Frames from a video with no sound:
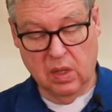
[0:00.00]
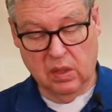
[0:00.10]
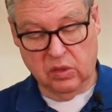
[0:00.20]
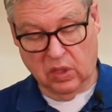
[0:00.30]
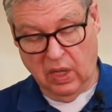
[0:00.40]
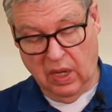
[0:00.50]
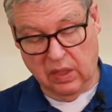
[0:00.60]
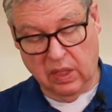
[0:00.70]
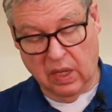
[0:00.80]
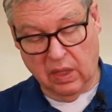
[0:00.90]
So I
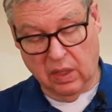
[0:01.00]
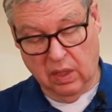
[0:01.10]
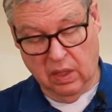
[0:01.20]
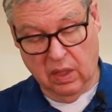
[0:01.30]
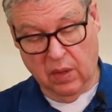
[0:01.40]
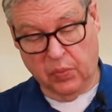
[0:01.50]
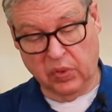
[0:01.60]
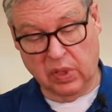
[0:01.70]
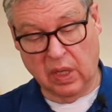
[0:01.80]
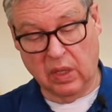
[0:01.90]
had that, I
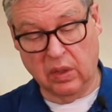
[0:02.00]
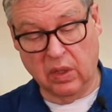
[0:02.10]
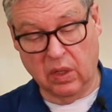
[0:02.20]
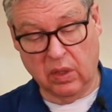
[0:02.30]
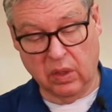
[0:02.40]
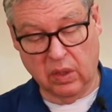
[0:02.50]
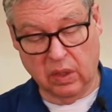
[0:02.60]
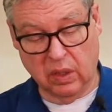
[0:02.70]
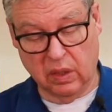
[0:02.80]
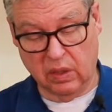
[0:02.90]
put that in there,
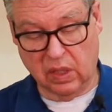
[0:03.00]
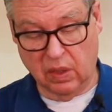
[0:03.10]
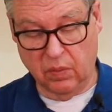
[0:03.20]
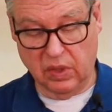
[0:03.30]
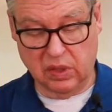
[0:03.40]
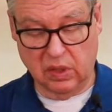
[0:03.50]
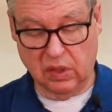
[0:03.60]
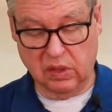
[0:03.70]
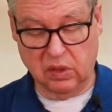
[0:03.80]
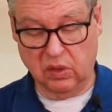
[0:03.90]
and it kind of makes a
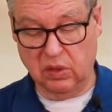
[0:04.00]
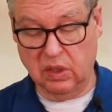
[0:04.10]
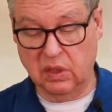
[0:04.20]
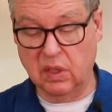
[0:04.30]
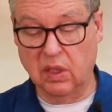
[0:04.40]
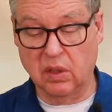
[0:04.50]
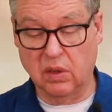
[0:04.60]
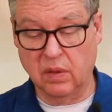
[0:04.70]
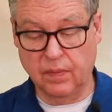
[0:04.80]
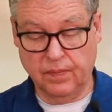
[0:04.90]
nice little
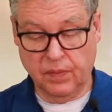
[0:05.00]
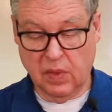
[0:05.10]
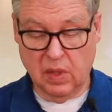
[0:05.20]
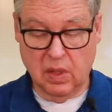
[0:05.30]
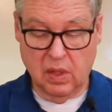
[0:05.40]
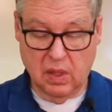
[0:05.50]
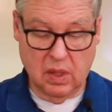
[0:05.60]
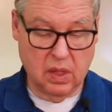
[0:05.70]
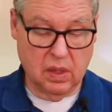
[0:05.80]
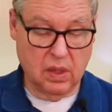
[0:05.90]
detail.
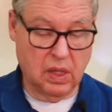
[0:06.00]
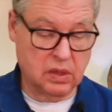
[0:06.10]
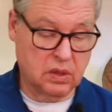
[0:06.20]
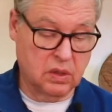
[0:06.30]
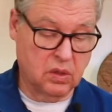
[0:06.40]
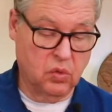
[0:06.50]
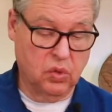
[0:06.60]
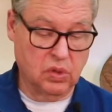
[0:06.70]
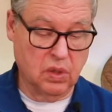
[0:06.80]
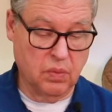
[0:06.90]
And that's
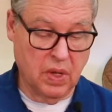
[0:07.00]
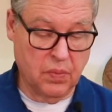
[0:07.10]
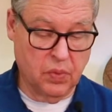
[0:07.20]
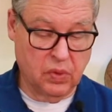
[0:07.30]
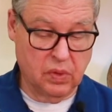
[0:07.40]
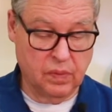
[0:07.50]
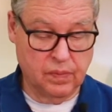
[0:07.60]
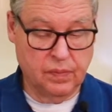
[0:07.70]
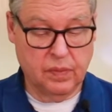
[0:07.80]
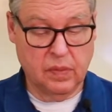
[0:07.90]
quilted maple.
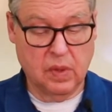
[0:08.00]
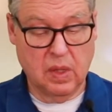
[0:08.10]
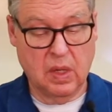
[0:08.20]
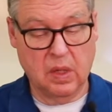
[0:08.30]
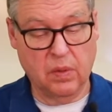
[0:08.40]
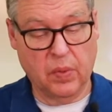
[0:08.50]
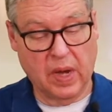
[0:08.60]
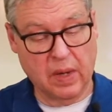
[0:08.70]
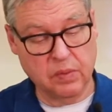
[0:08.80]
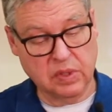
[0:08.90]
And the
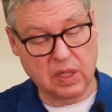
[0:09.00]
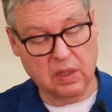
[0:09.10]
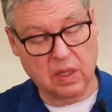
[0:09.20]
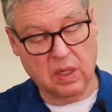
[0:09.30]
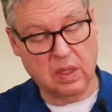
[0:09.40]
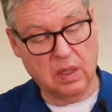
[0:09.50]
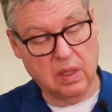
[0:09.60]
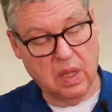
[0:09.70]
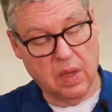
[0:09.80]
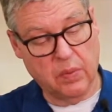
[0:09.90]
bottom has got that
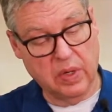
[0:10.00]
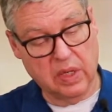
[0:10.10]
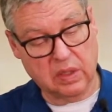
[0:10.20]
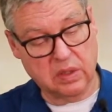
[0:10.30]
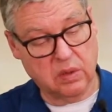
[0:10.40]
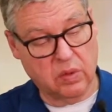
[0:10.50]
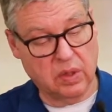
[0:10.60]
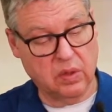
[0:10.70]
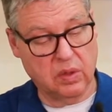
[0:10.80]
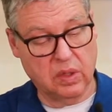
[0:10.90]
Ebonex
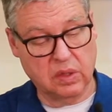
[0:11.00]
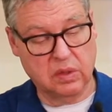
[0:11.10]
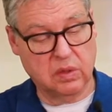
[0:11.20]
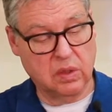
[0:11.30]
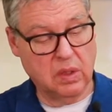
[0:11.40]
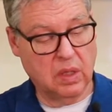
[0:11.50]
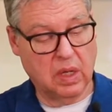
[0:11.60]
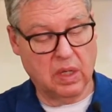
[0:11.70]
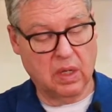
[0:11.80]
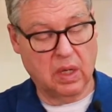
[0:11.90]
around there, nice
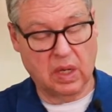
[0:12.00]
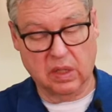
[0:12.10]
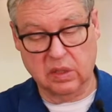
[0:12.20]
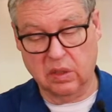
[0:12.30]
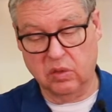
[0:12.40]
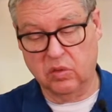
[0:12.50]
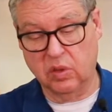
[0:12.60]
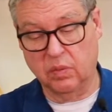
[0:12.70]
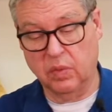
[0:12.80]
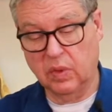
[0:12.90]
accent
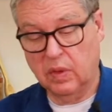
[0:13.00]
trim.